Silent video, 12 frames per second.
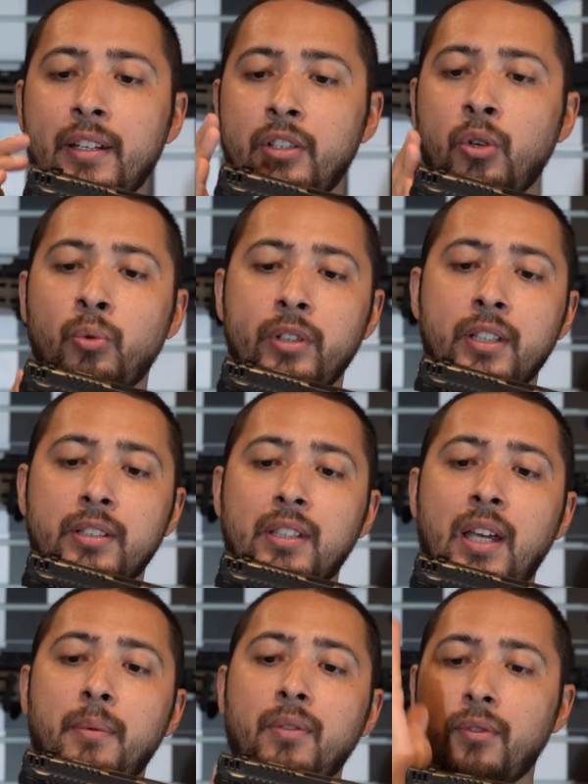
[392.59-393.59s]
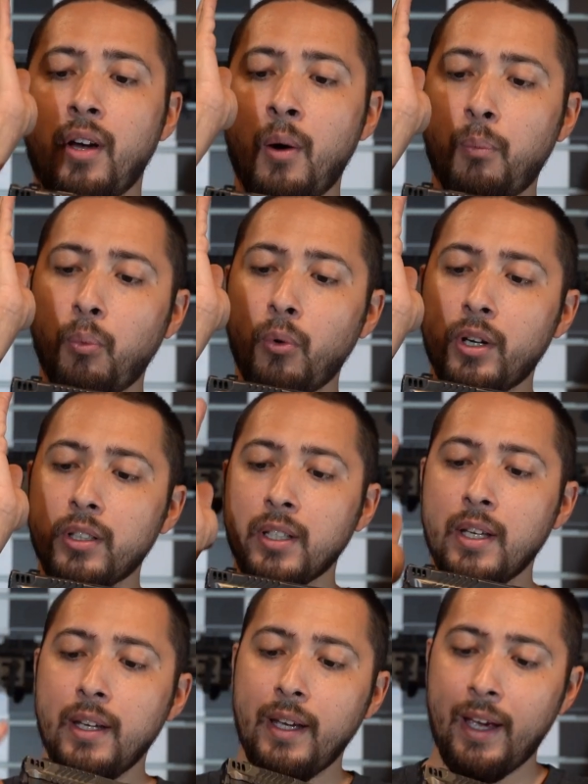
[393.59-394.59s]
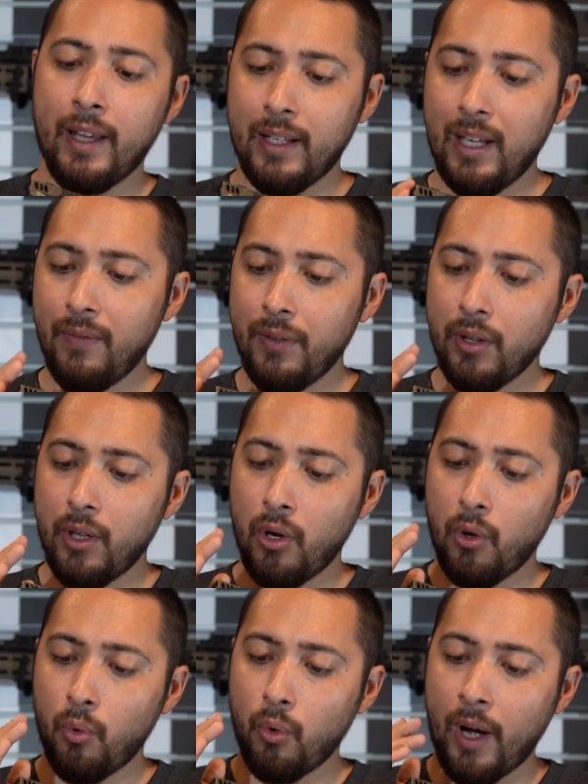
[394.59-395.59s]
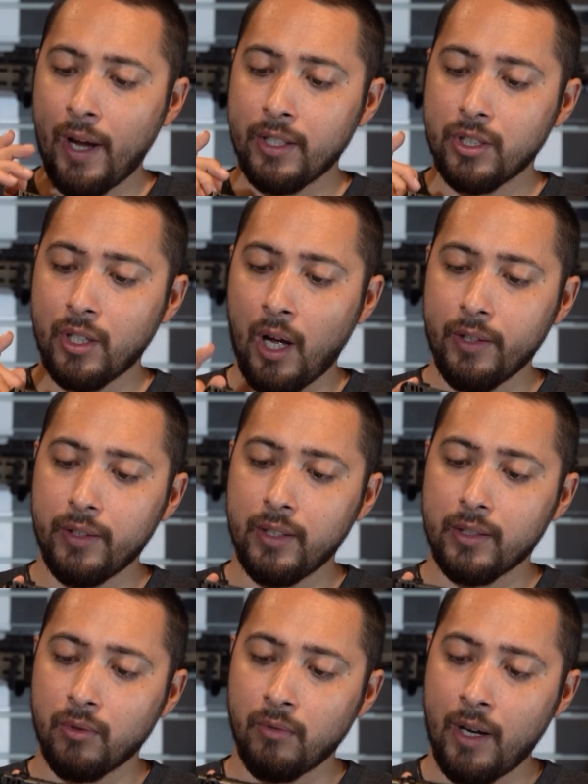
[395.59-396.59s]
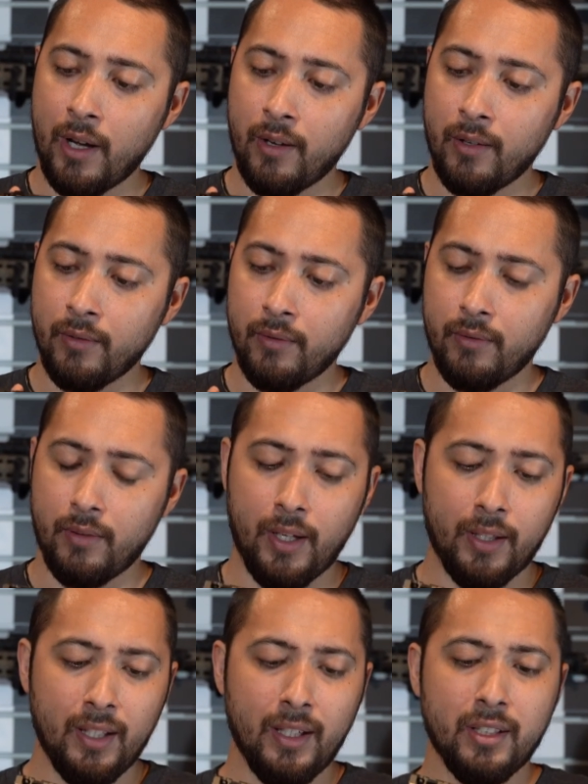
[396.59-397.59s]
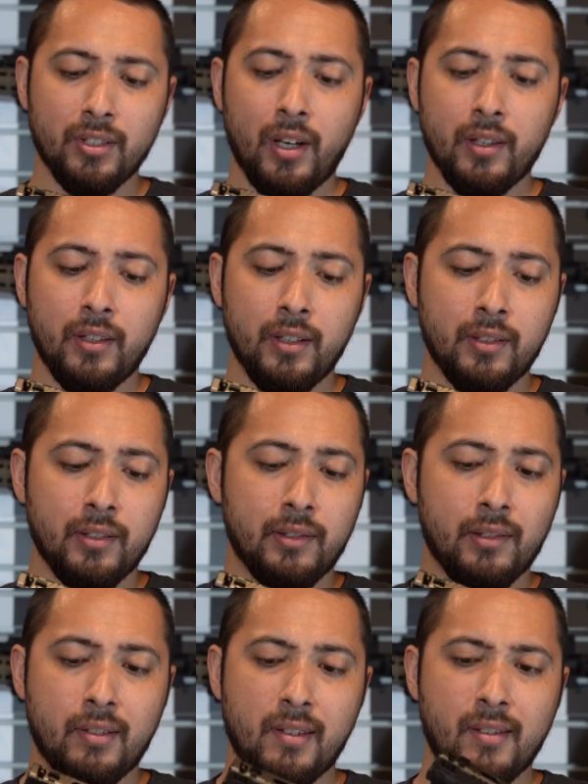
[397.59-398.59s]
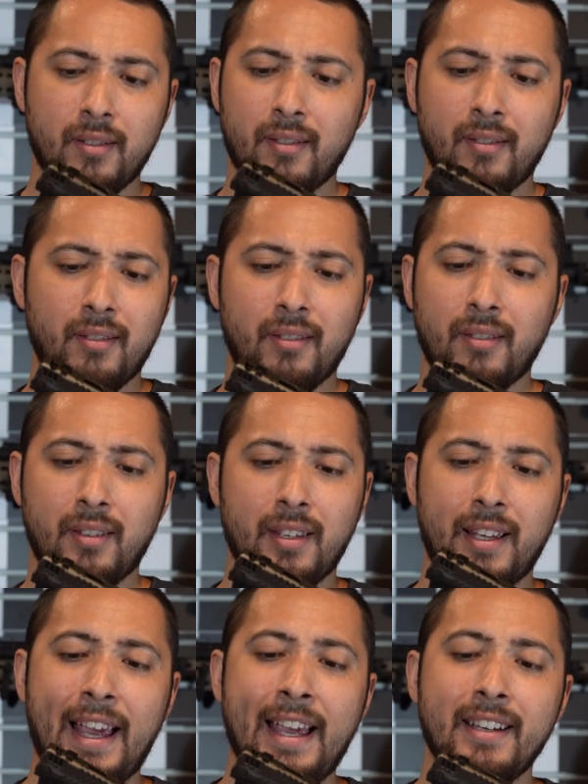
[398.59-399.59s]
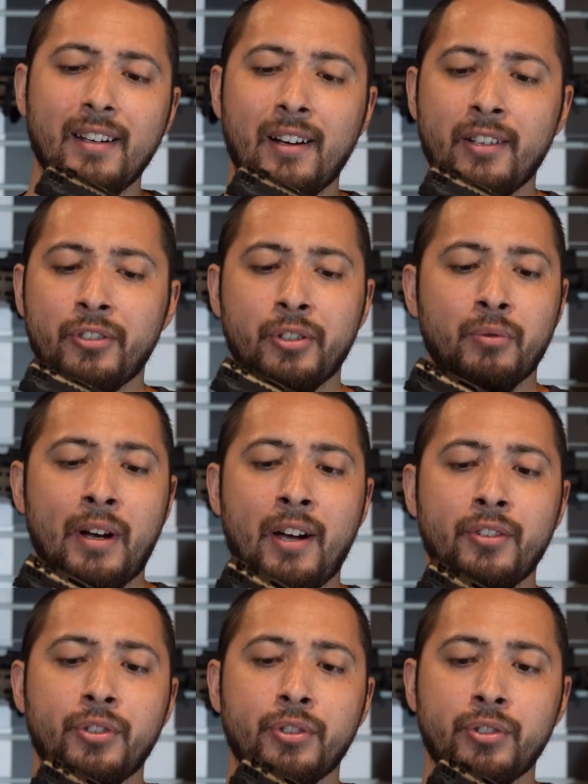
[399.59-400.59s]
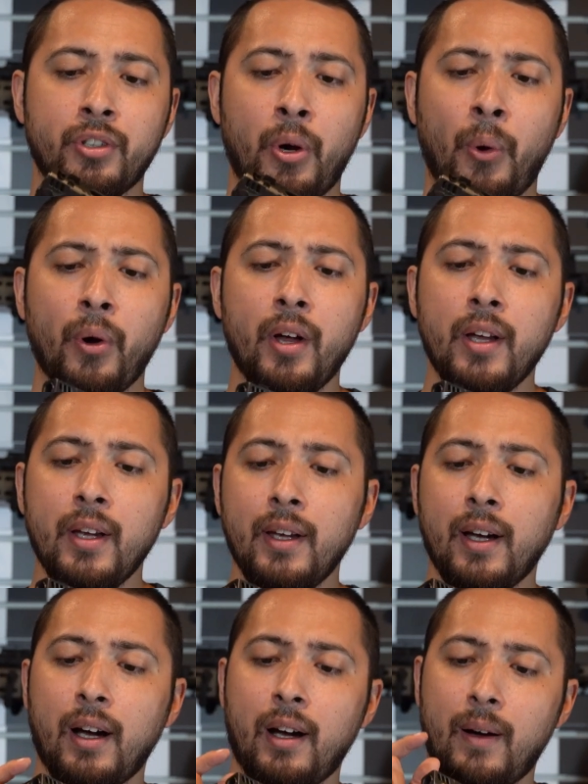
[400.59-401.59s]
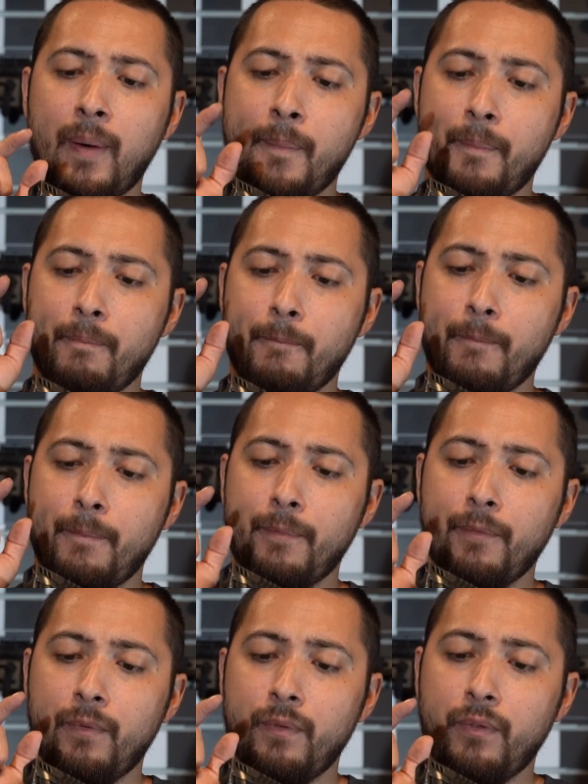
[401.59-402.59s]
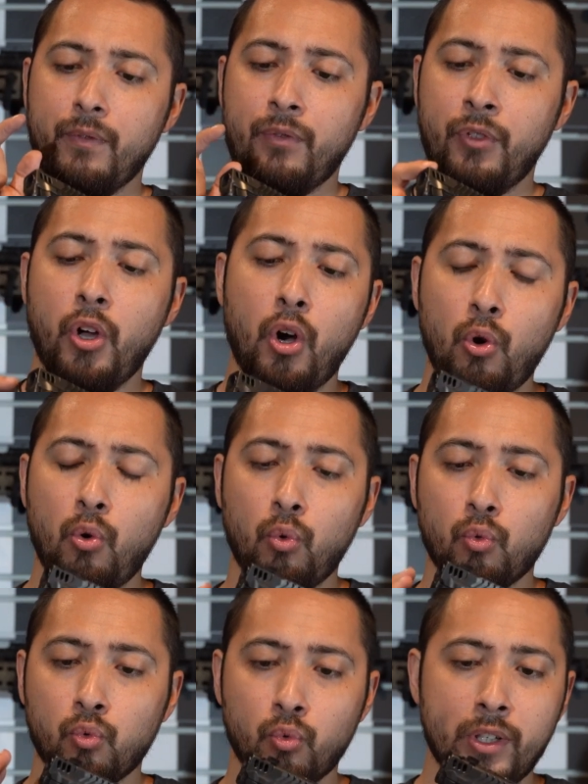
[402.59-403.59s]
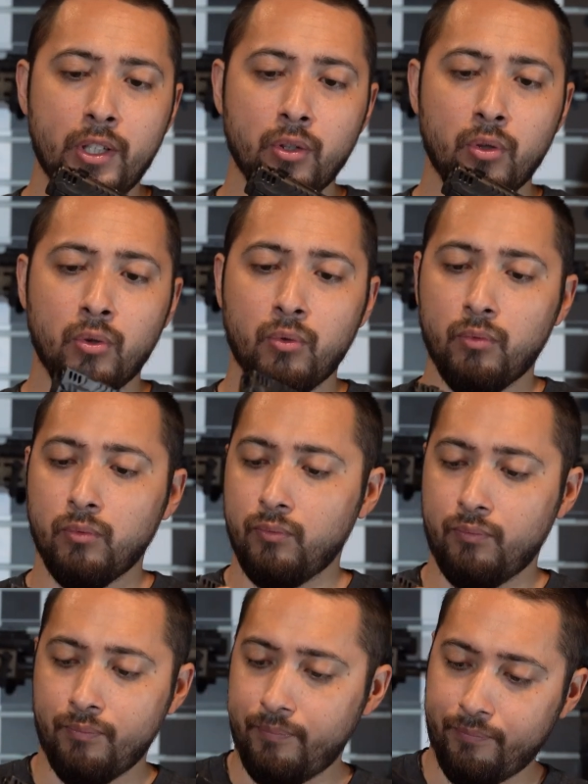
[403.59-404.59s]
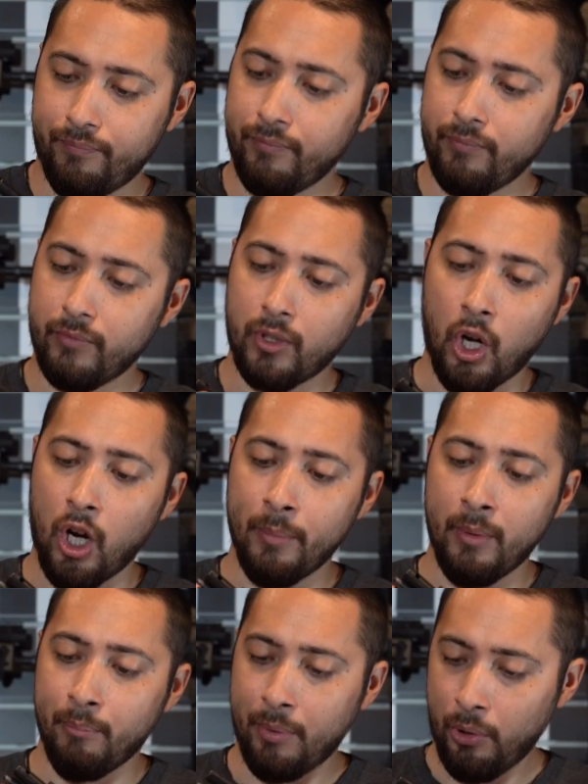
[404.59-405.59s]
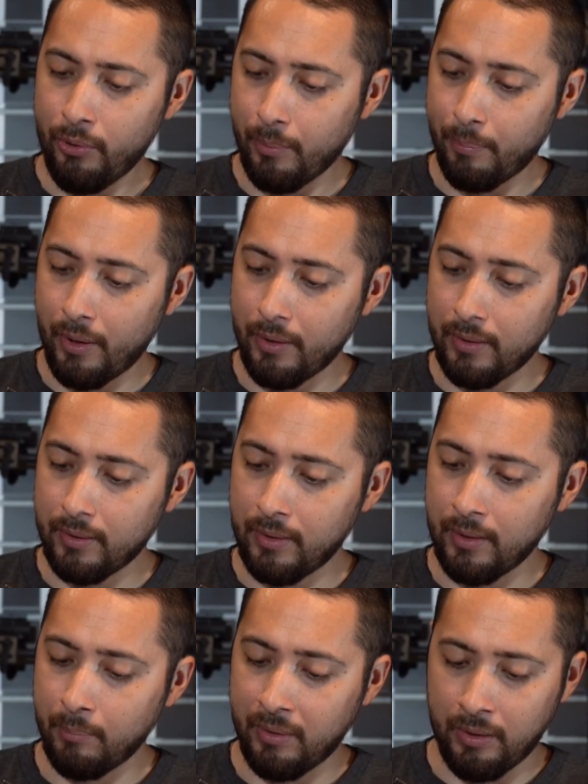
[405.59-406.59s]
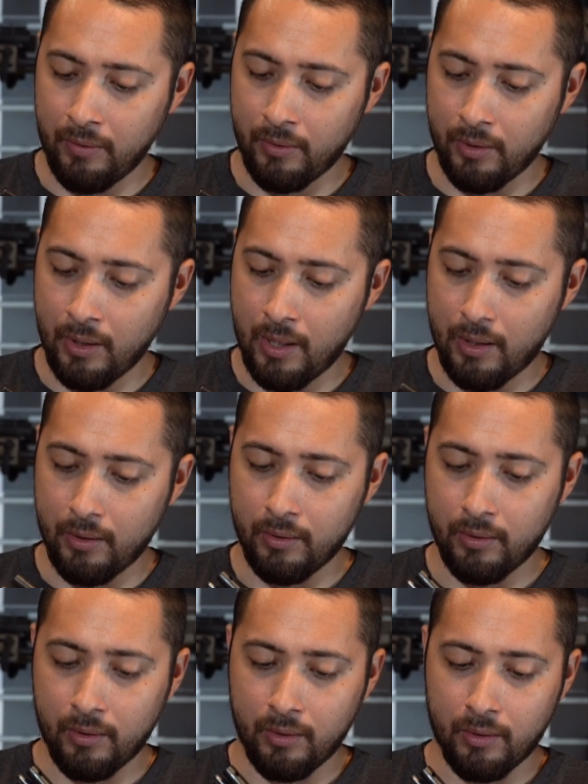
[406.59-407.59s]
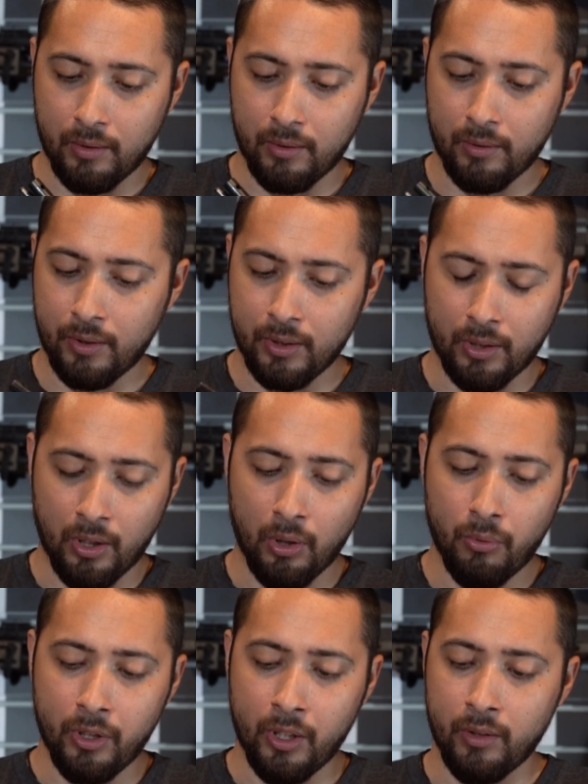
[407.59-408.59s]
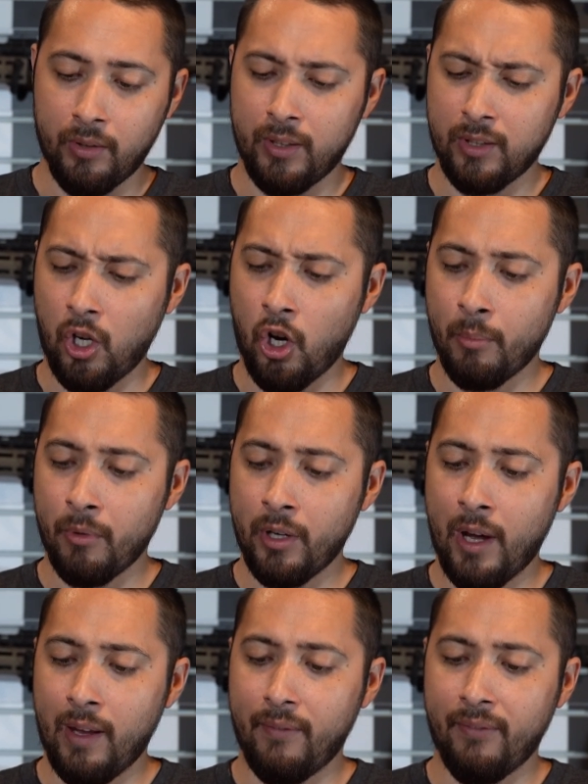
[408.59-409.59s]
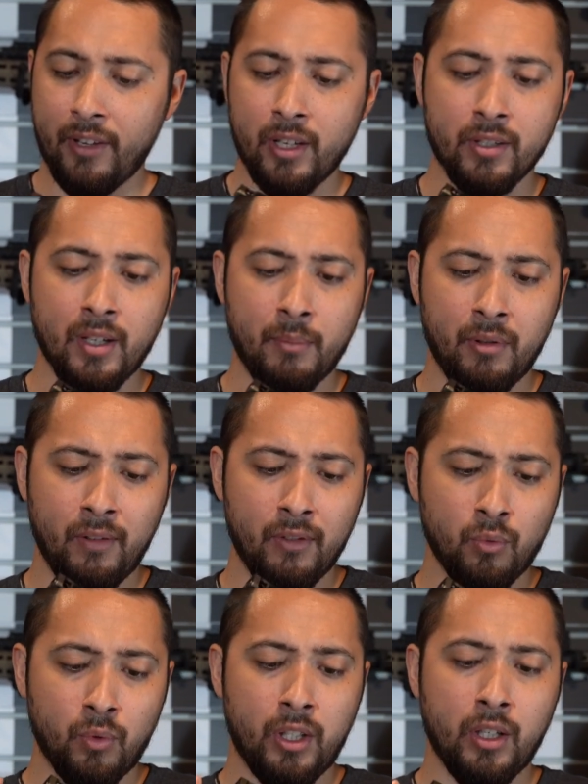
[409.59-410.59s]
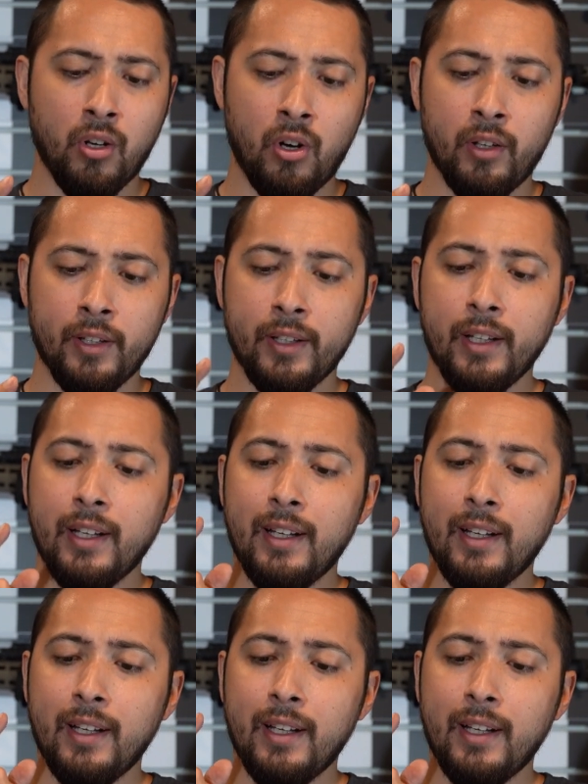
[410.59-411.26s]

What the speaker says: It only escapes upwards, and even though I shot this around, I think I shot this 800 rounds or so, no real carbon buildup on this thing, believe it or not. It's this coating, this Armornite finish, I believe is what they call it,